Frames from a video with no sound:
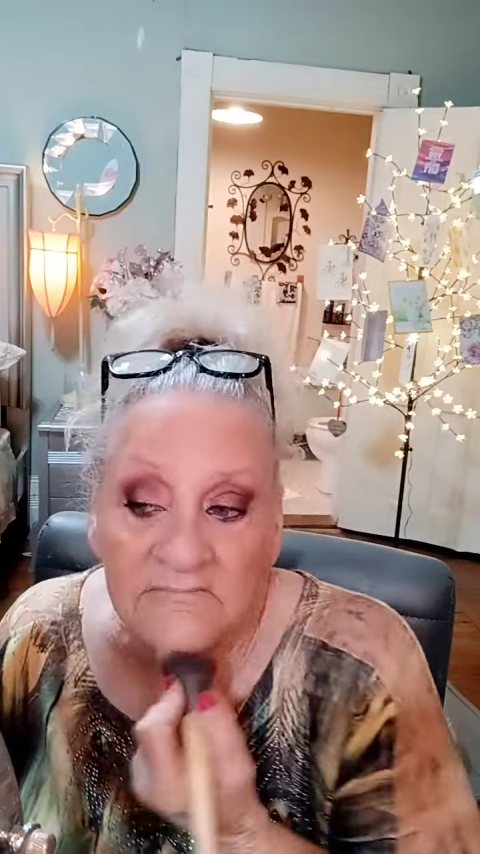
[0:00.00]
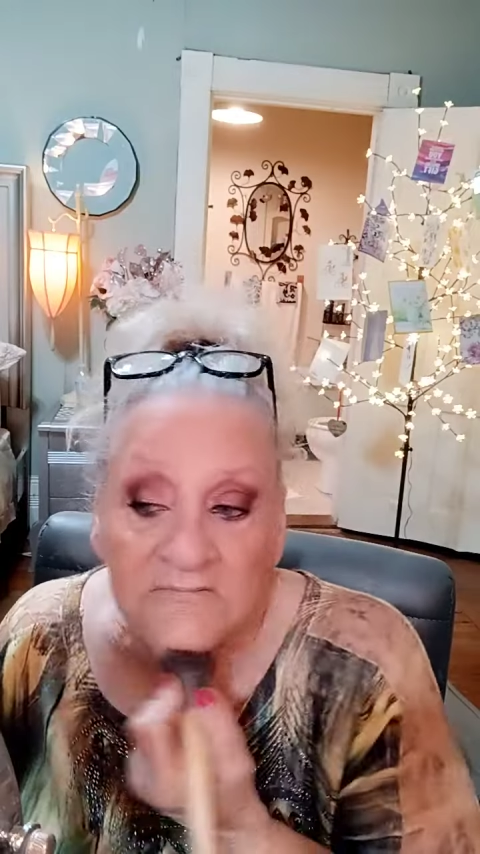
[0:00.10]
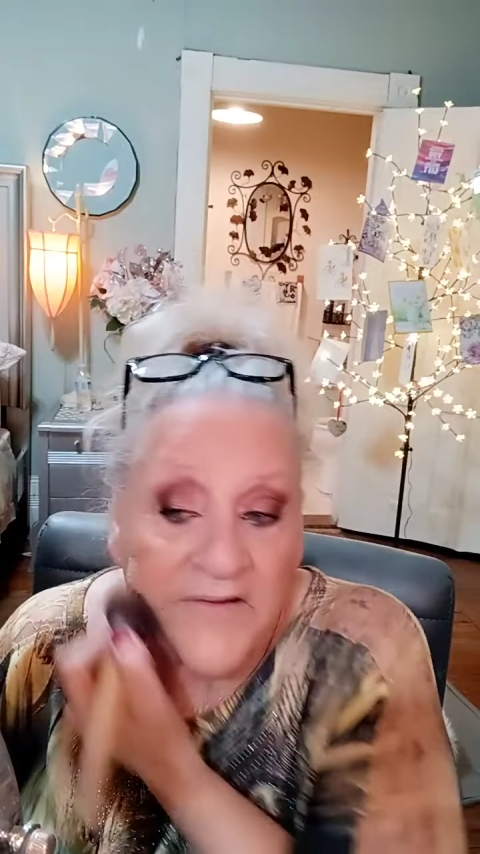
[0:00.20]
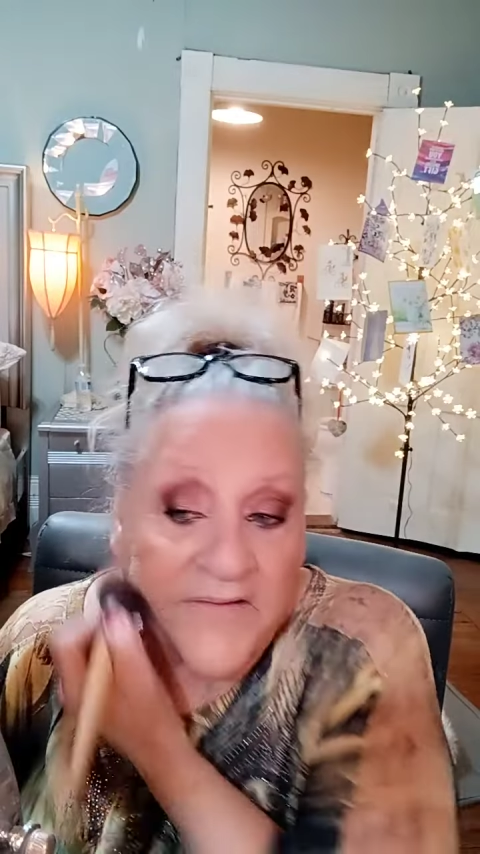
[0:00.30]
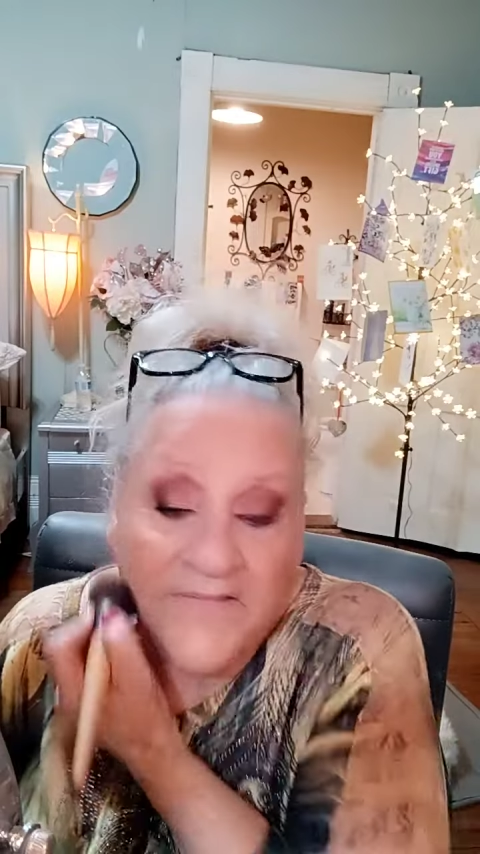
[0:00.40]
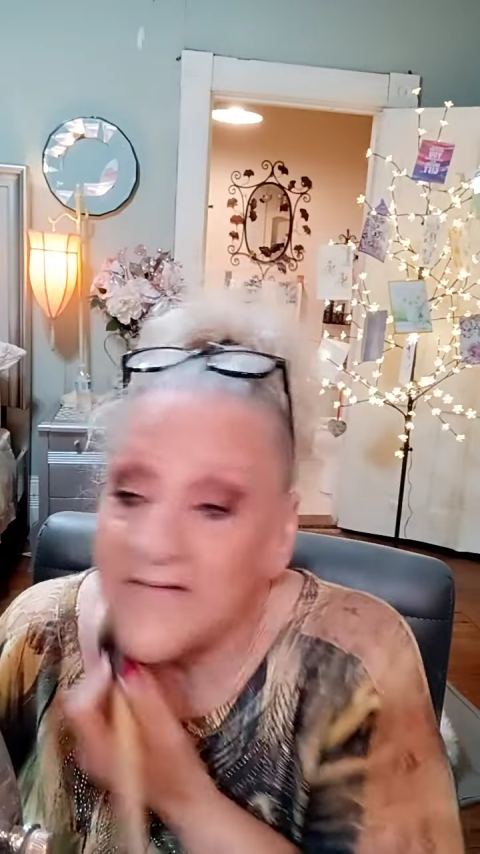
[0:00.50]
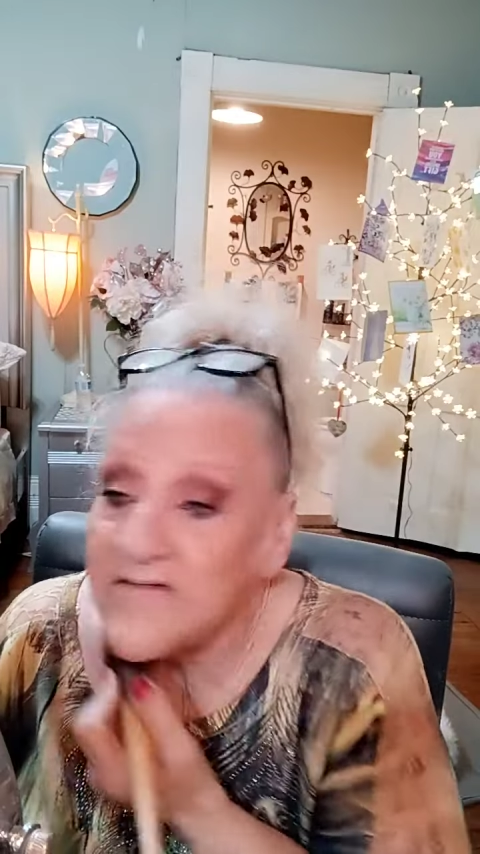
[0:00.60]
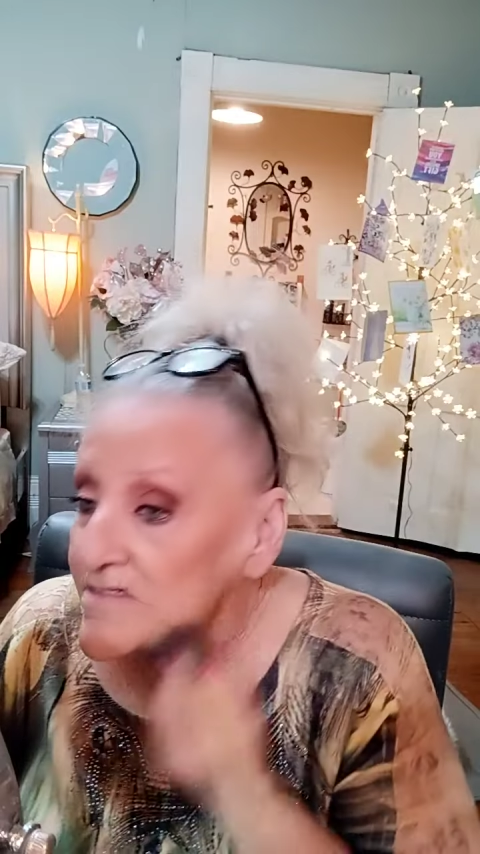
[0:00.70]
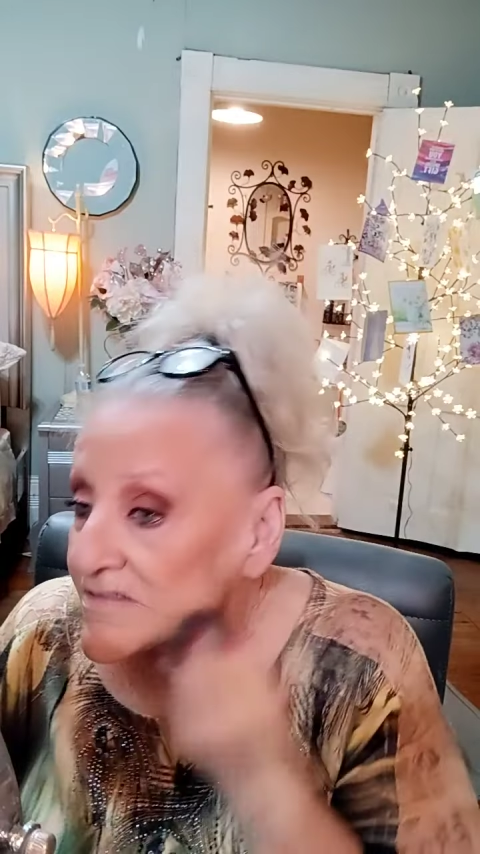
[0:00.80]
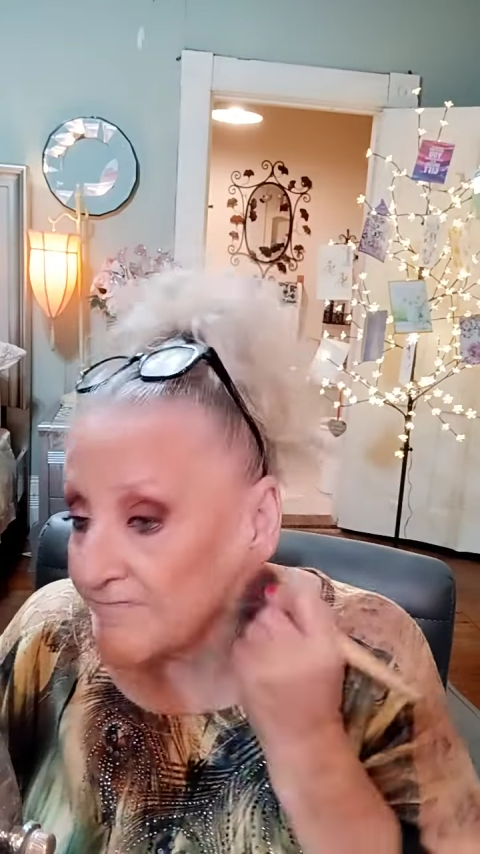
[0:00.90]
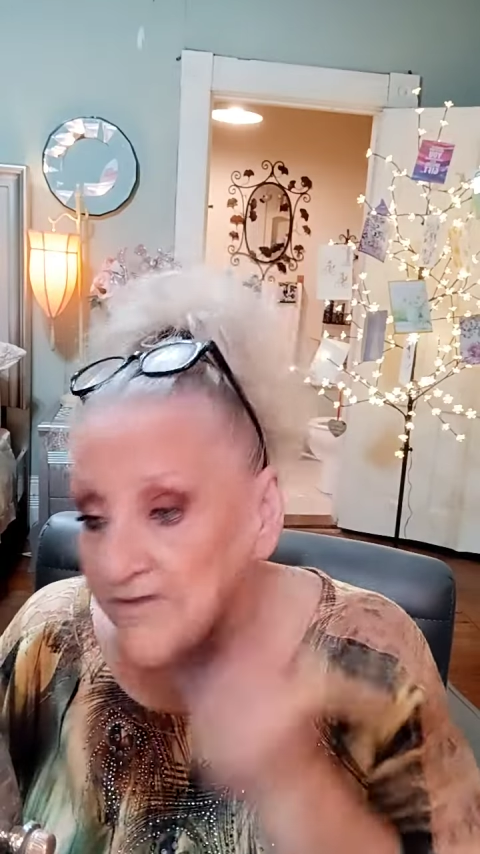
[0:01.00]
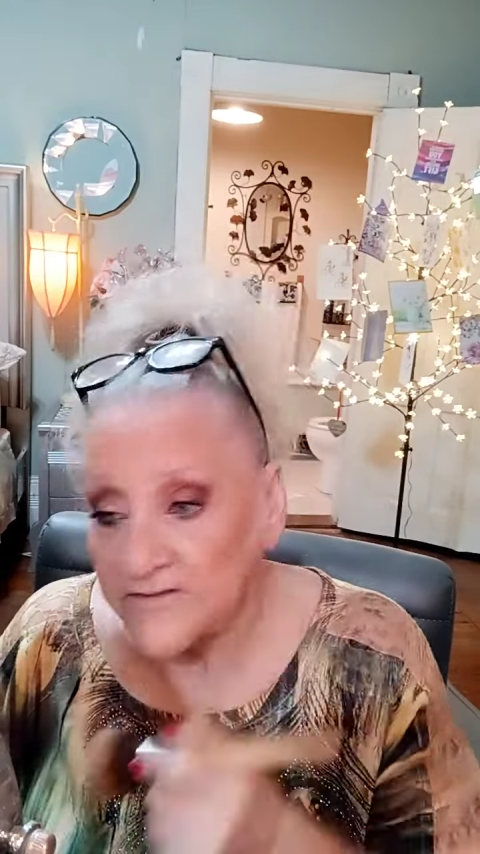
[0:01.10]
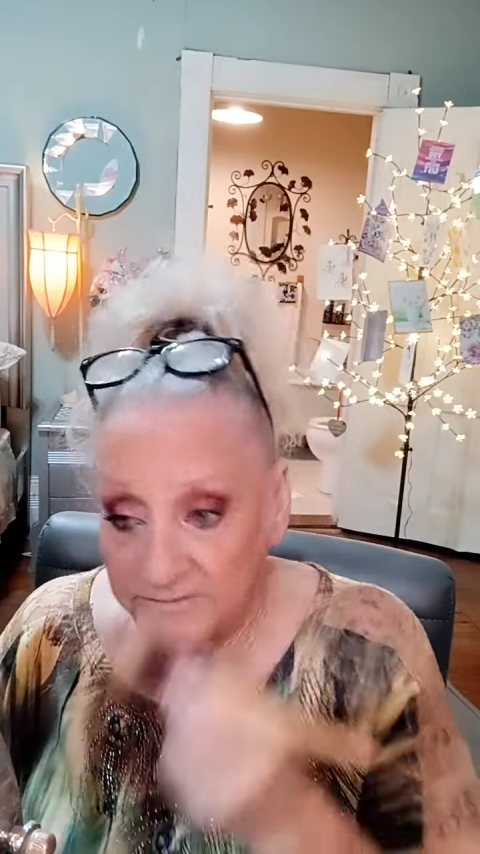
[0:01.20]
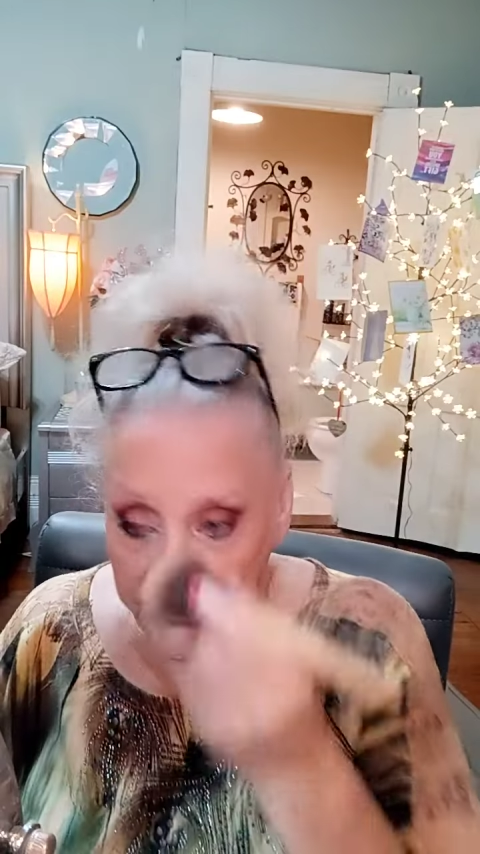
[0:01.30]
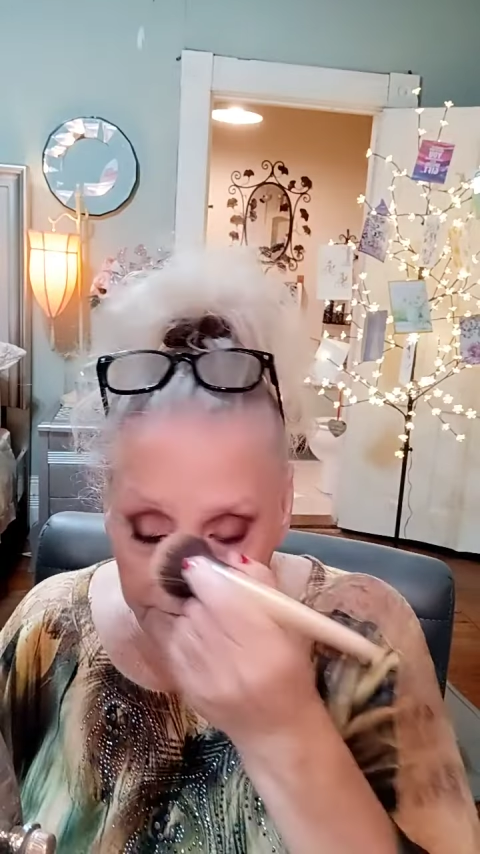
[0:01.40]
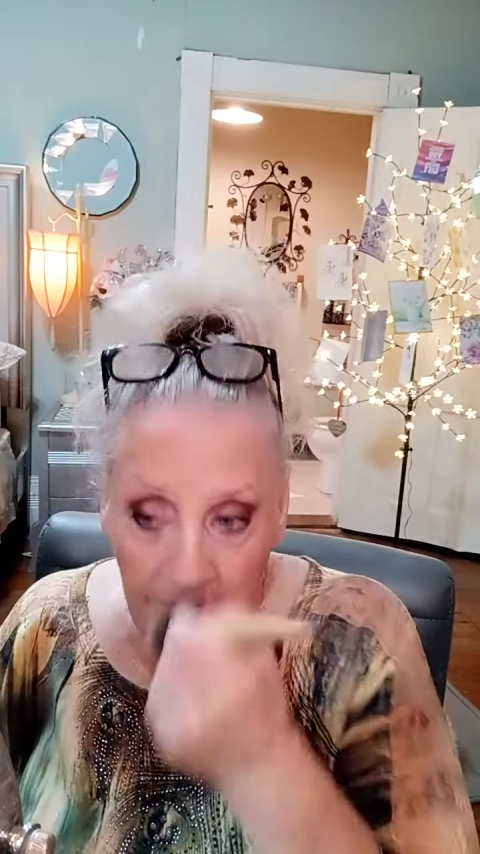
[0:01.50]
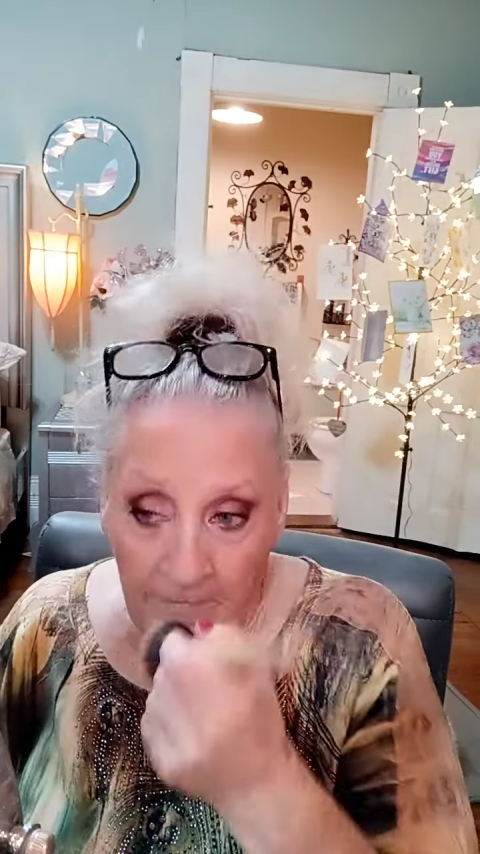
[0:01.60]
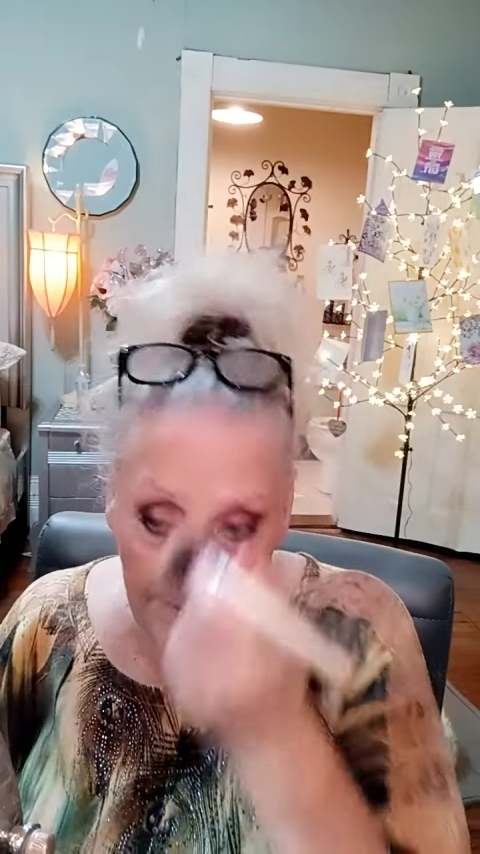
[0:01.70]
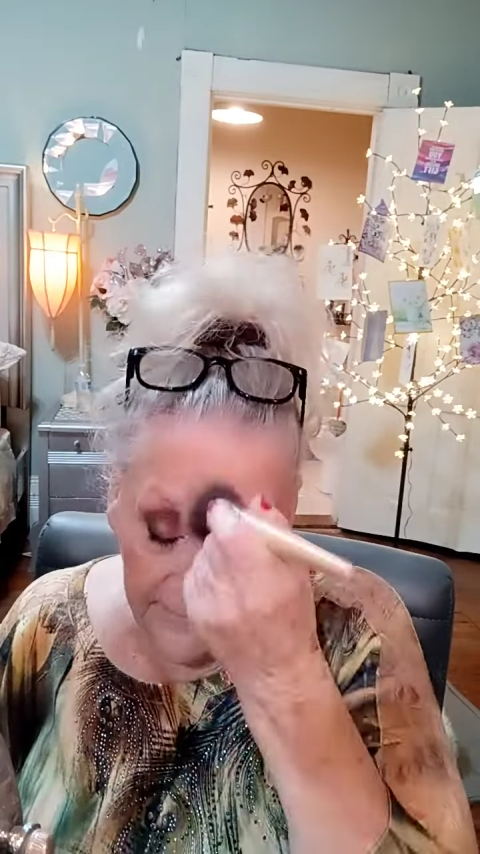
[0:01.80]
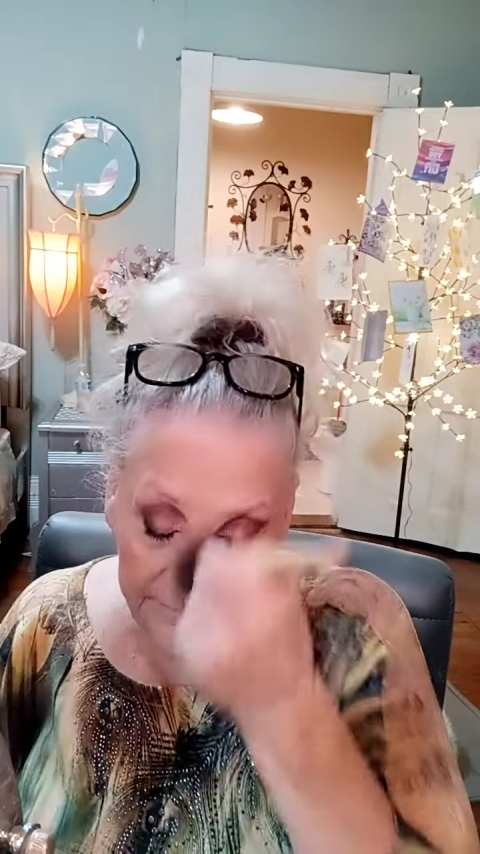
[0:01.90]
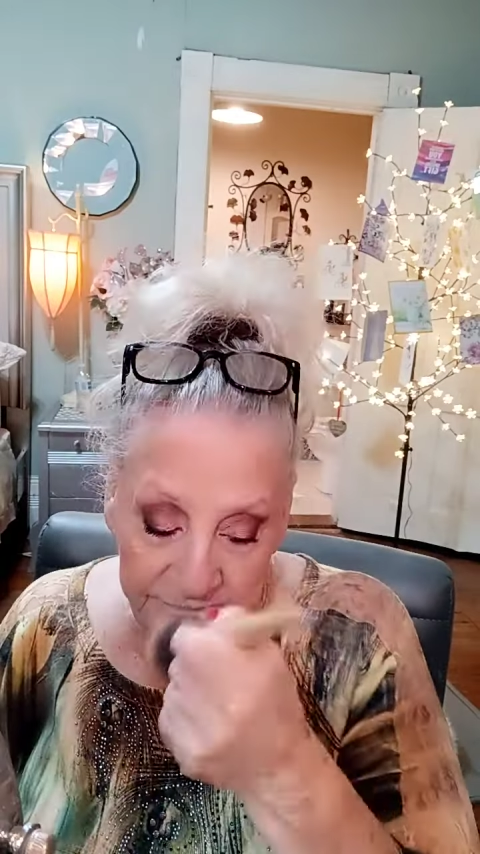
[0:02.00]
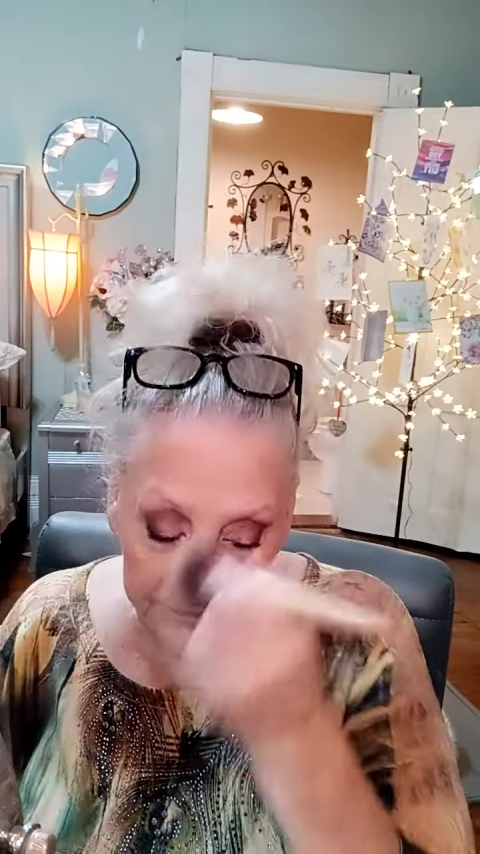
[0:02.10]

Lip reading: when I get to the phone store.